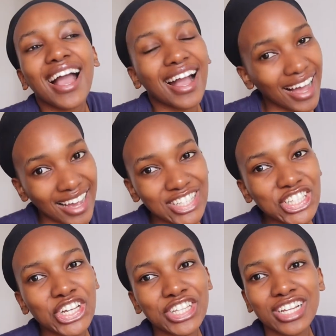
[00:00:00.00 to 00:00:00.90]
Guys,
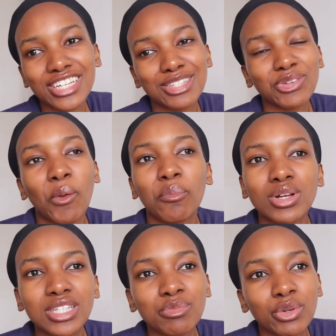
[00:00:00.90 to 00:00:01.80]
journaling is so
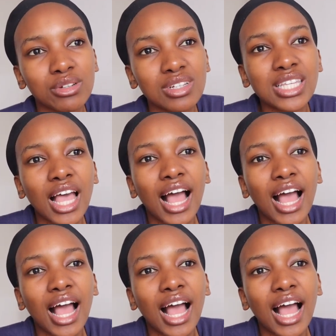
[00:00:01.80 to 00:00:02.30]
important because